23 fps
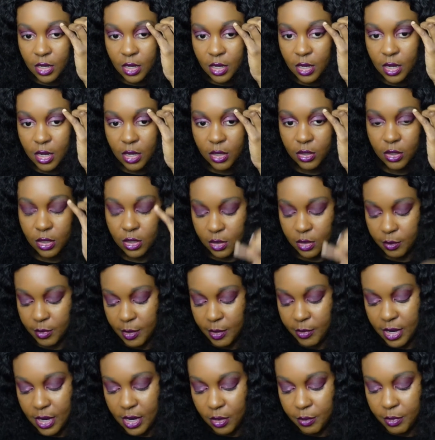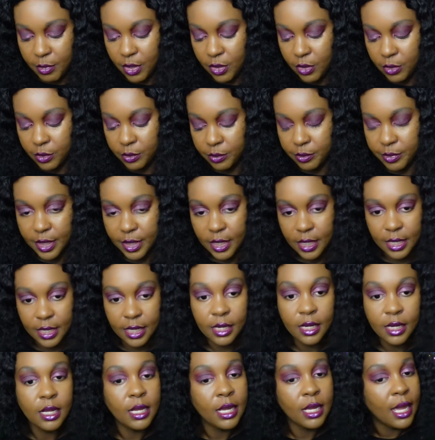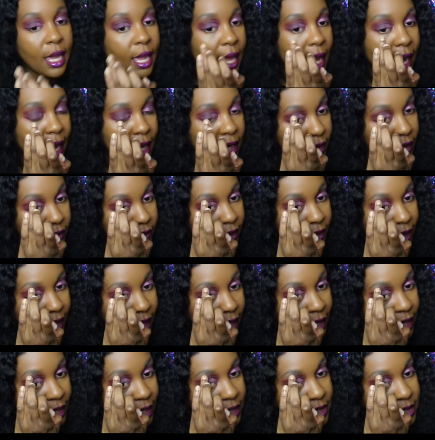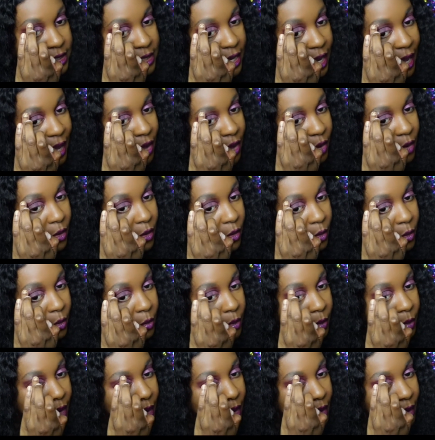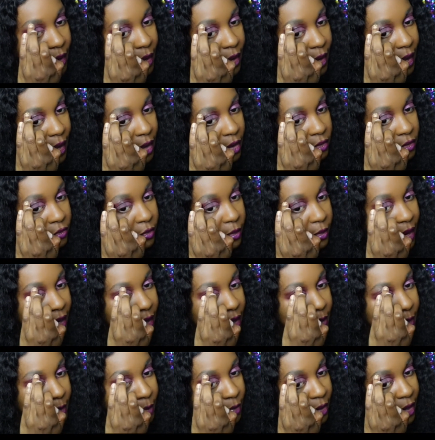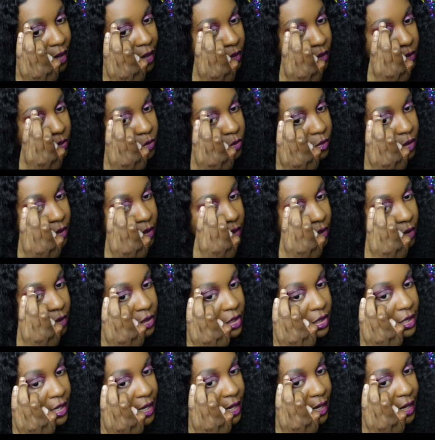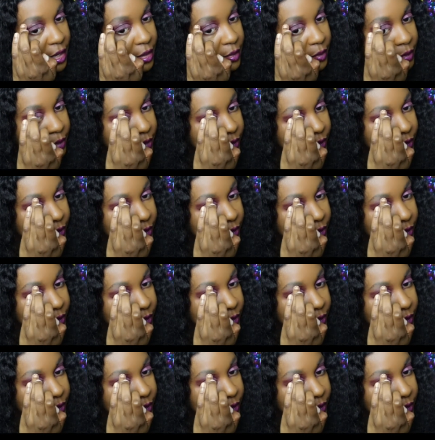color under my brow bone, but I didn't realize how out of whack my brows were today.